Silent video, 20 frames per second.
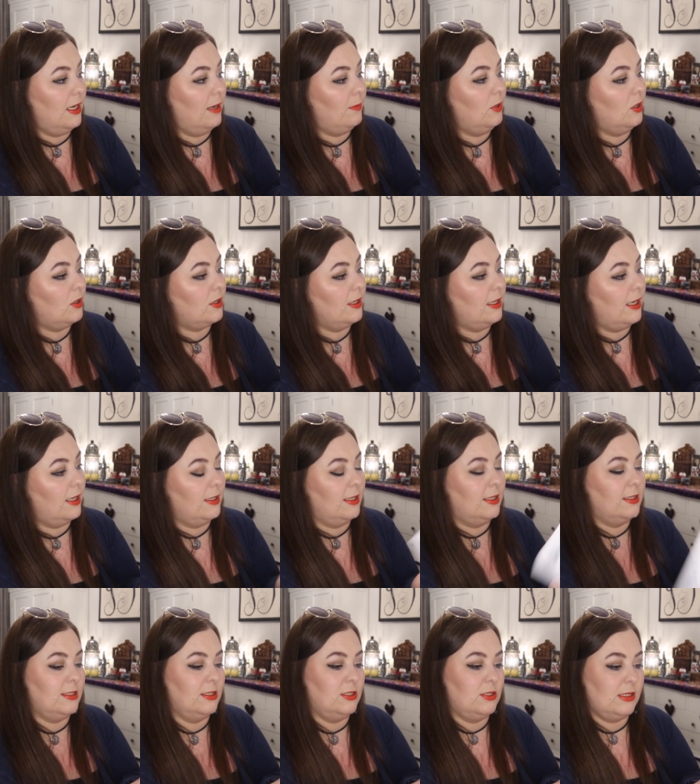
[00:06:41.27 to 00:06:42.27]
I'm looking at
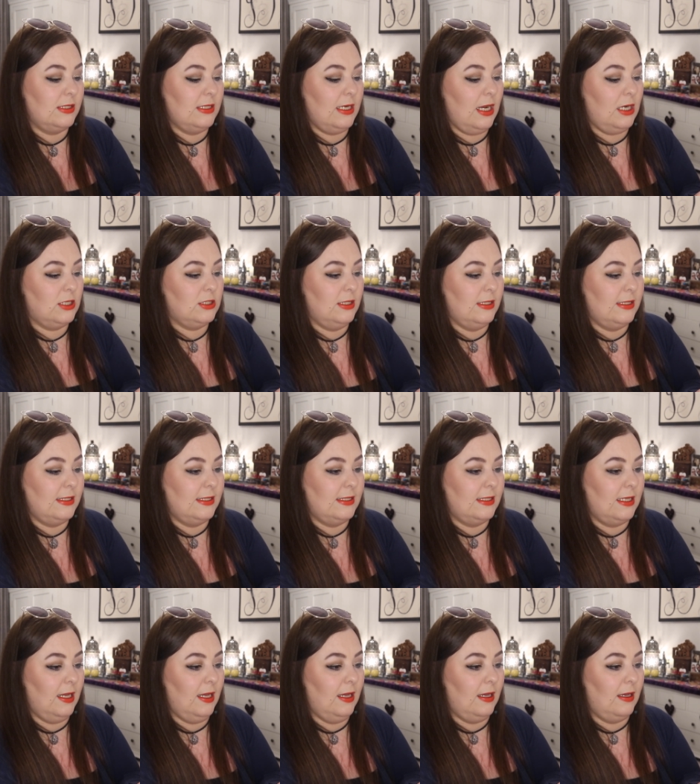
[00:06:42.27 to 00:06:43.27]
it. It doesn't actually
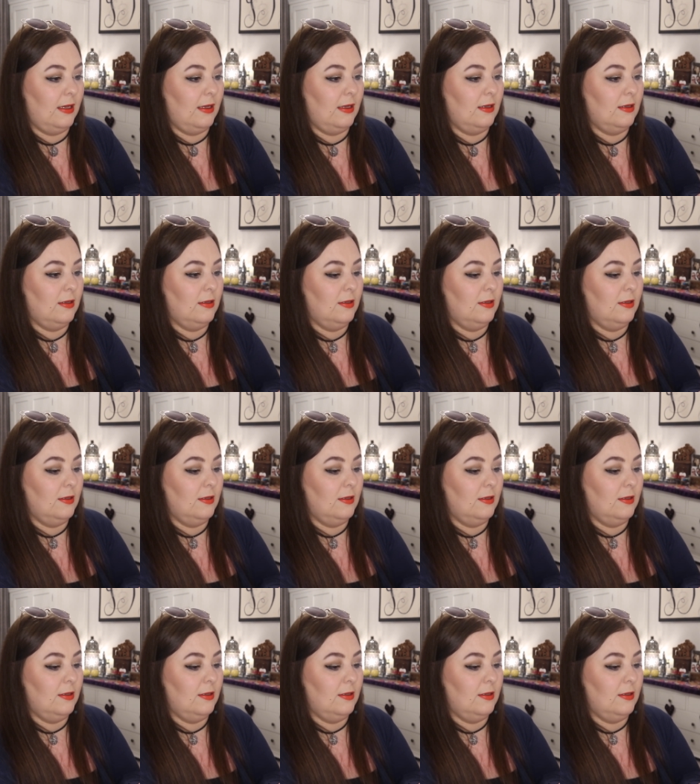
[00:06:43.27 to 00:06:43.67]
say.